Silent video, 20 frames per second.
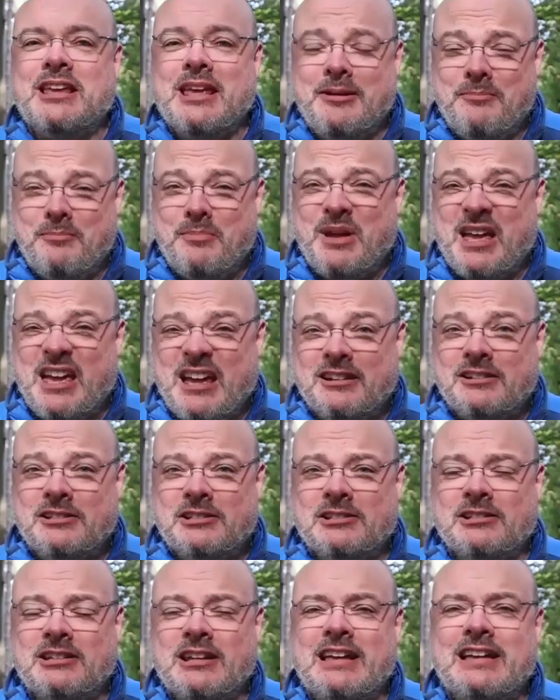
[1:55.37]

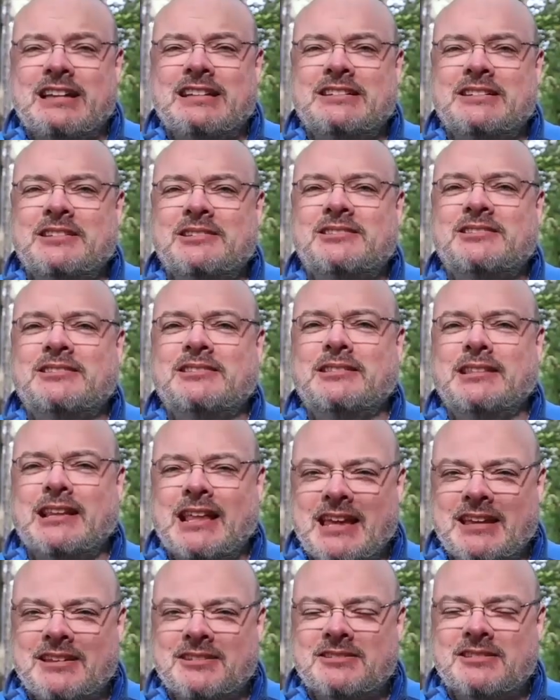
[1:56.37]
impact and its
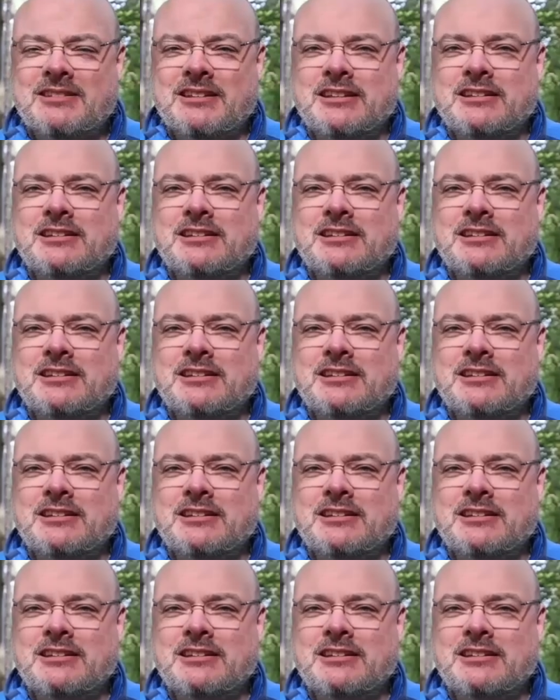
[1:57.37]
legacy.